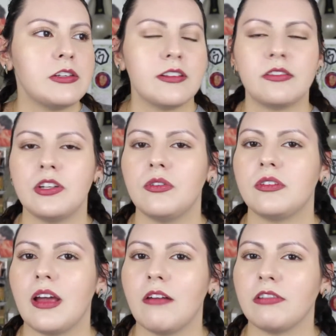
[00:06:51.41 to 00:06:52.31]
just
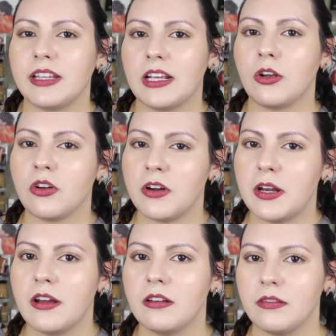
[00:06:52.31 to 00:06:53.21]
use a really good